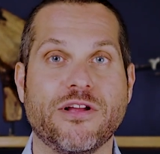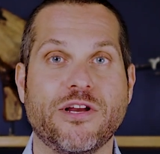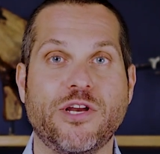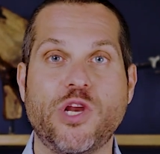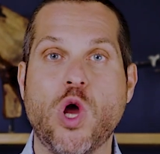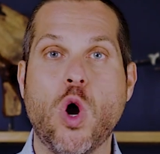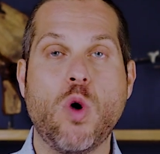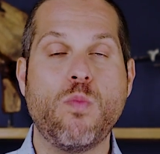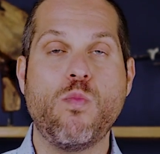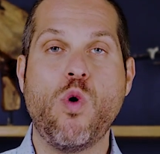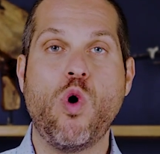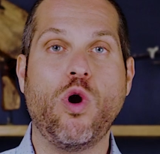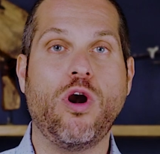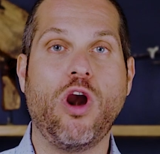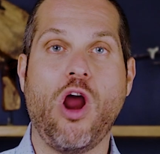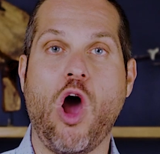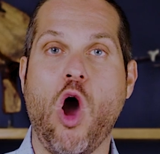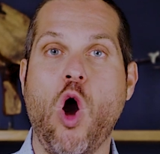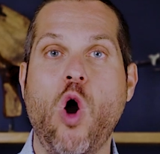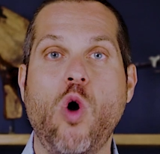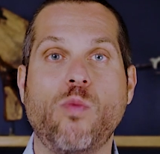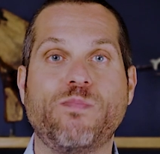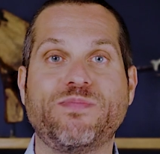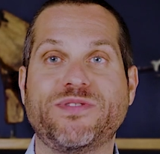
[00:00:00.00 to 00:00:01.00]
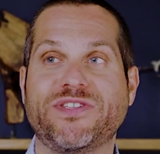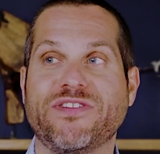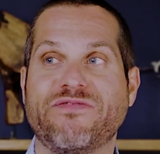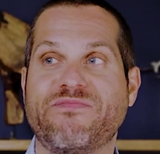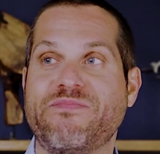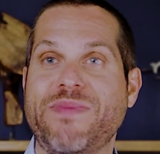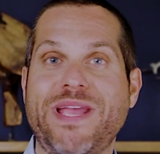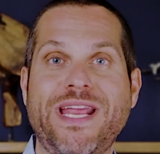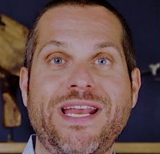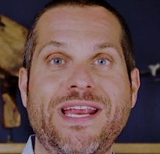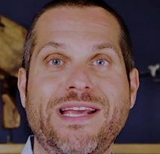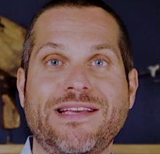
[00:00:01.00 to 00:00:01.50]
No more hopes of
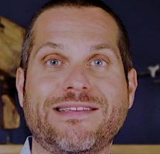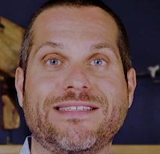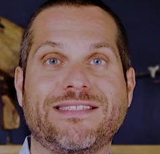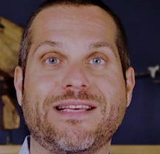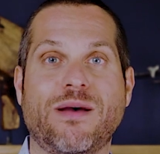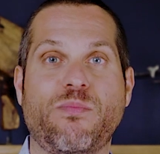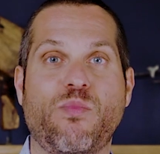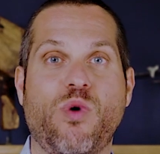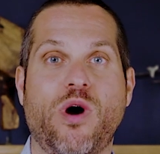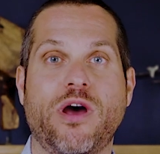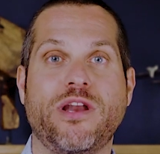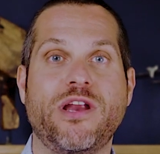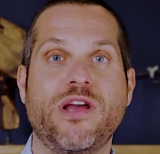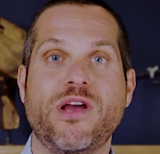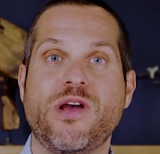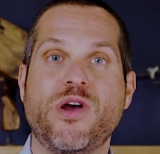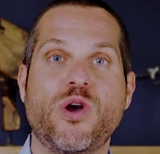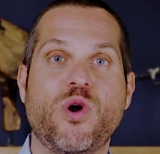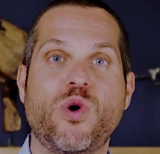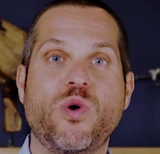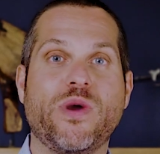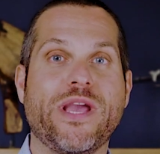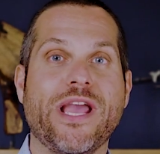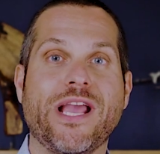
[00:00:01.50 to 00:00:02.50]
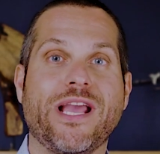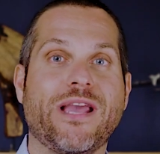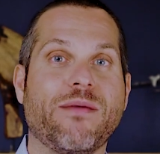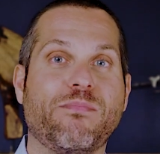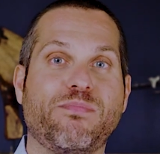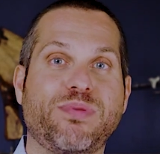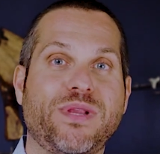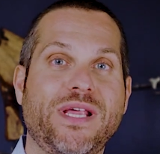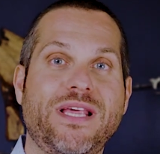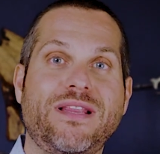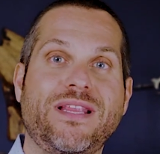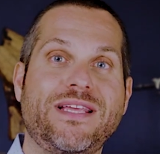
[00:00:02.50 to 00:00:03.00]
meeting someone who can
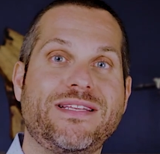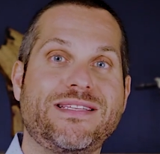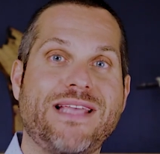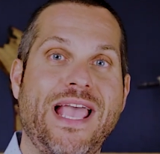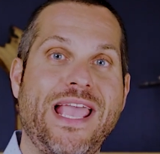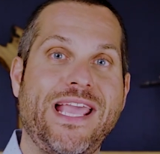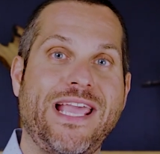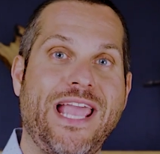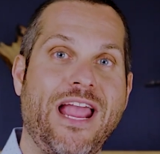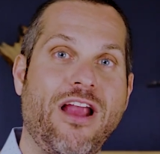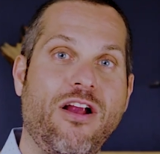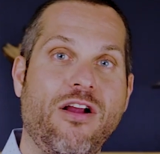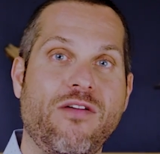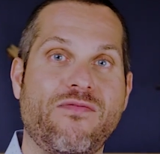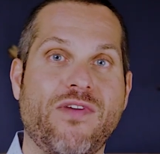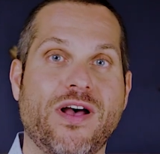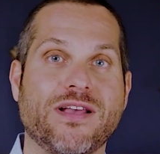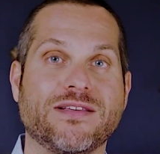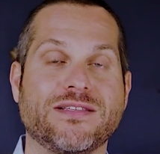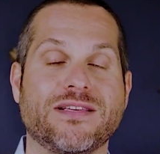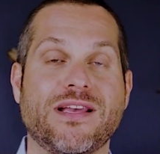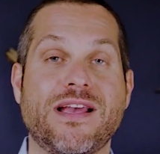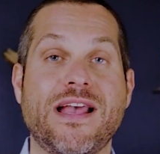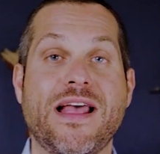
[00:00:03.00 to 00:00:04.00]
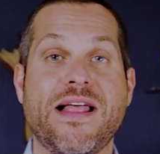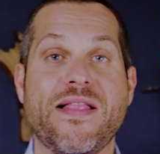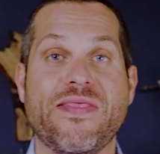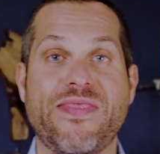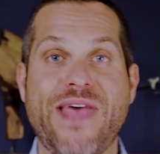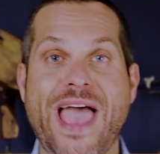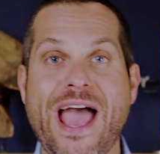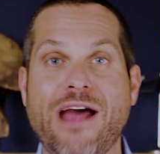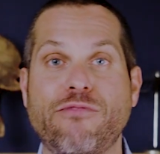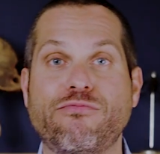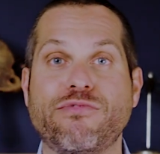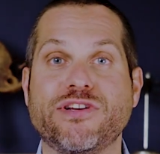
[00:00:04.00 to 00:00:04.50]
completely take care of us.
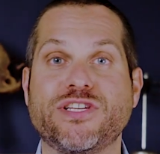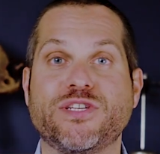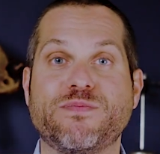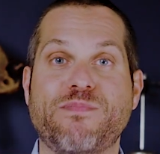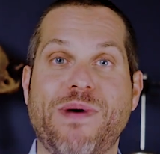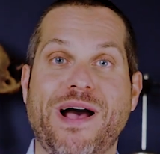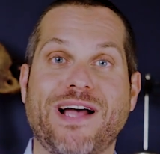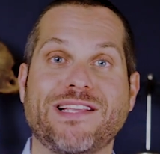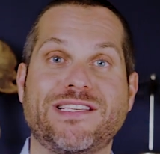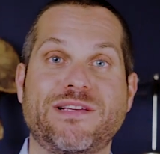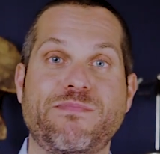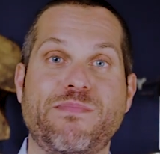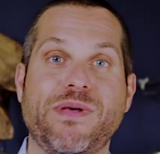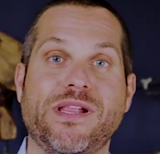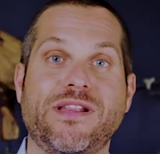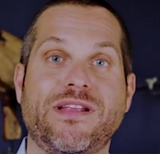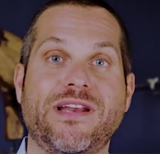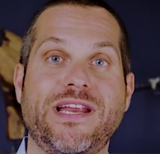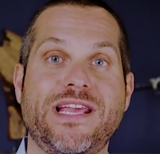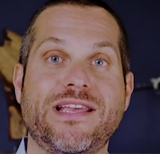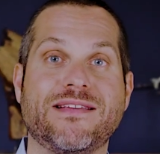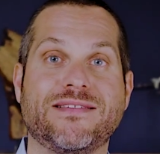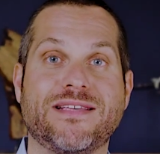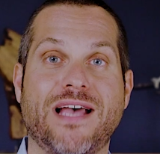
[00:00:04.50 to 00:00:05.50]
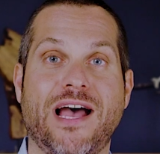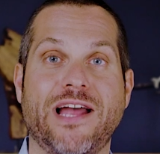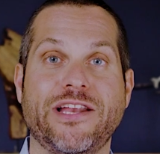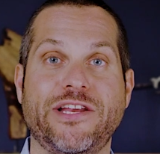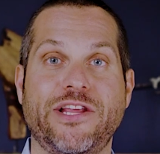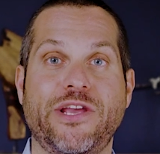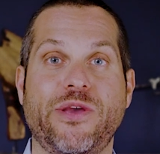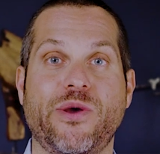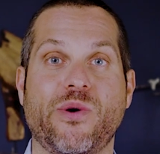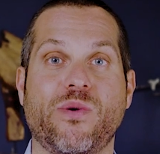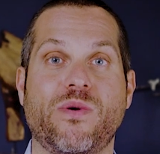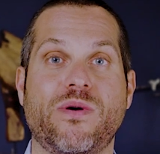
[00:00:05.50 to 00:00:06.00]
That responsibility is on
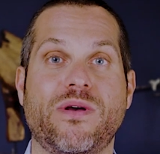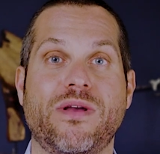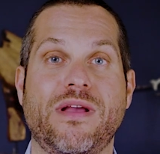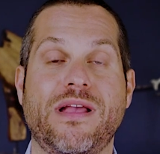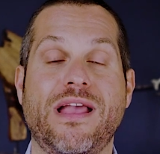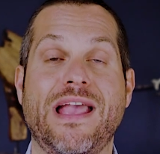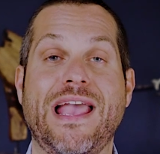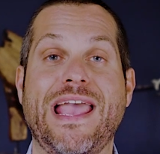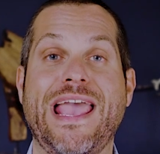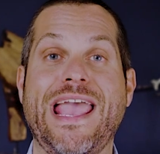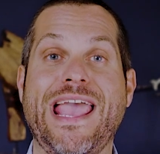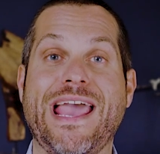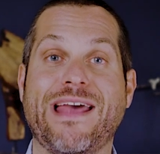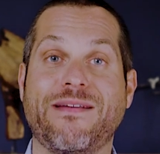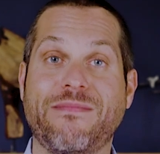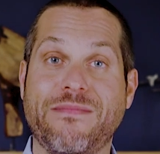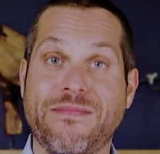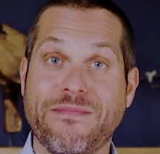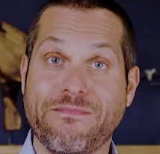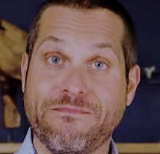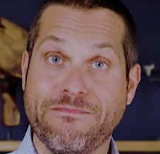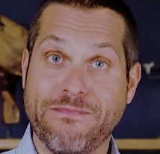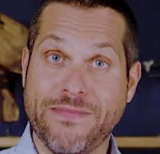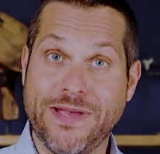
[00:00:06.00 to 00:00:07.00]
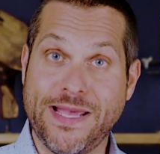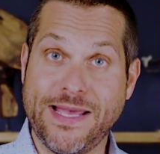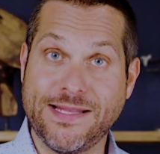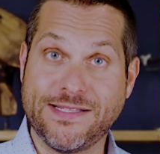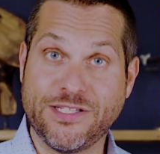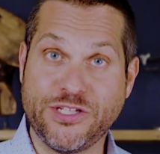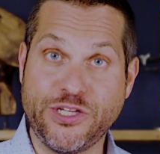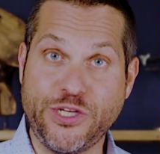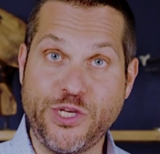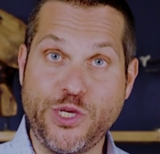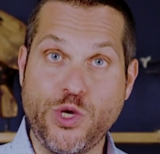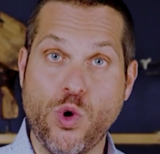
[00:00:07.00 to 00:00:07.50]
you. And
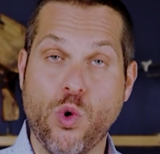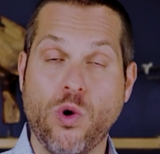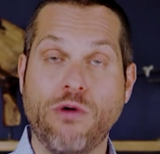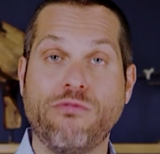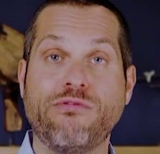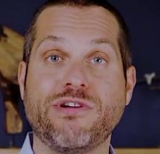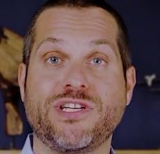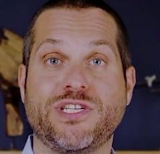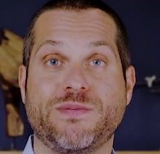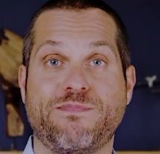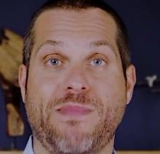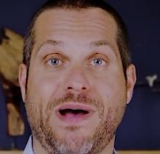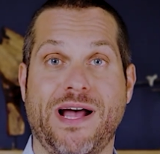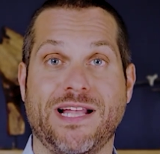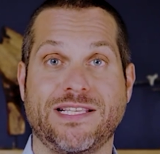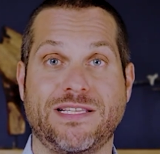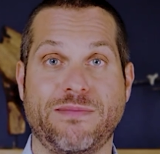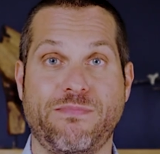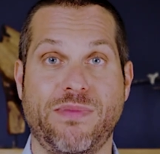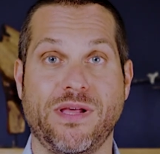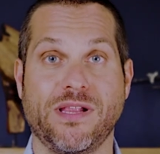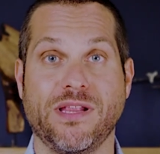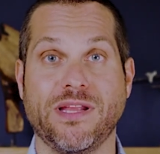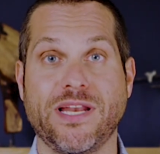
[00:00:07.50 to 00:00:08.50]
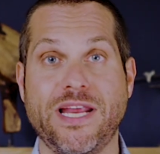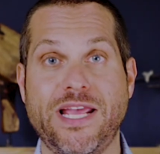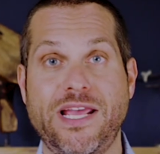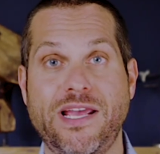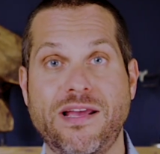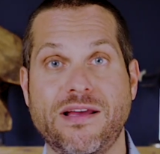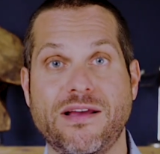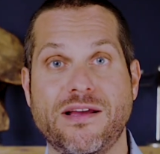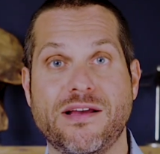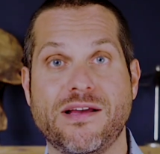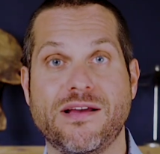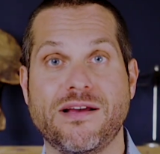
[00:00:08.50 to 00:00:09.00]
it's your
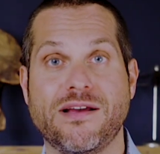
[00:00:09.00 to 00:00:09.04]
responsibility